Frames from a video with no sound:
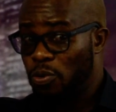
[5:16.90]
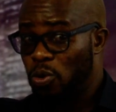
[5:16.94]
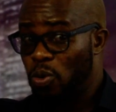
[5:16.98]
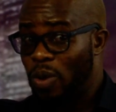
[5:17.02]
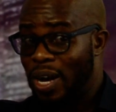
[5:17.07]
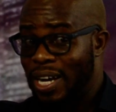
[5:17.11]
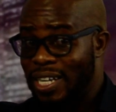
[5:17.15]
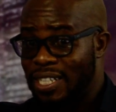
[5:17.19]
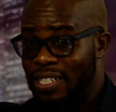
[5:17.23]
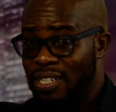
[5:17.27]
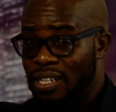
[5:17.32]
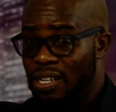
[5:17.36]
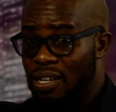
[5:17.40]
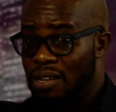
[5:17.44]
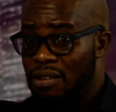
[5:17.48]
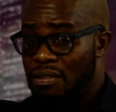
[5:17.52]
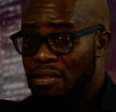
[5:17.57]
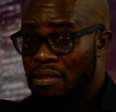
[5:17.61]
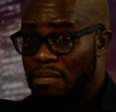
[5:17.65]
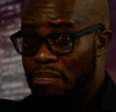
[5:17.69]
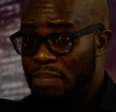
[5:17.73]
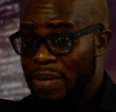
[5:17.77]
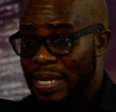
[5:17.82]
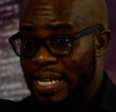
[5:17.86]
will
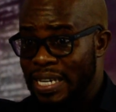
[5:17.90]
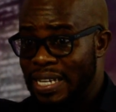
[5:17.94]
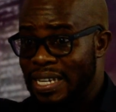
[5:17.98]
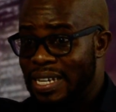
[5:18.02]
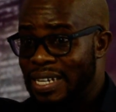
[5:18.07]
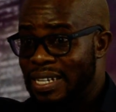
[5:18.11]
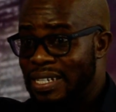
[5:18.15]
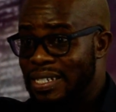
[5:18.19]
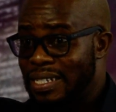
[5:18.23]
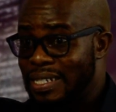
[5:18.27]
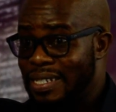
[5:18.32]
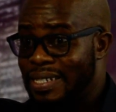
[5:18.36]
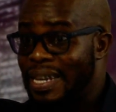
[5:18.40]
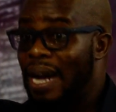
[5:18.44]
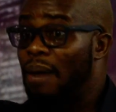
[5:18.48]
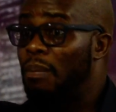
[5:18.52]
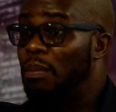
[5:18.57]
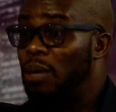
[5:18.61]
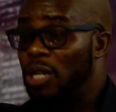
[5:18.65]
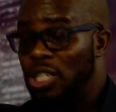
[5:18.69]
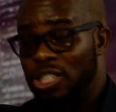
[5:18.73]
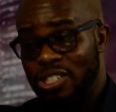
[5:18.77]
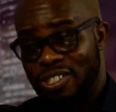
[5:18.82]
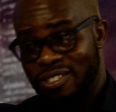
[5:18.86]
what? Be
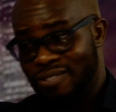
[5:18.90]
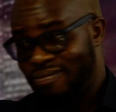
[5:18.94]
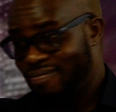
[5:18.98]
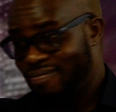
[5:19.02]
doubled.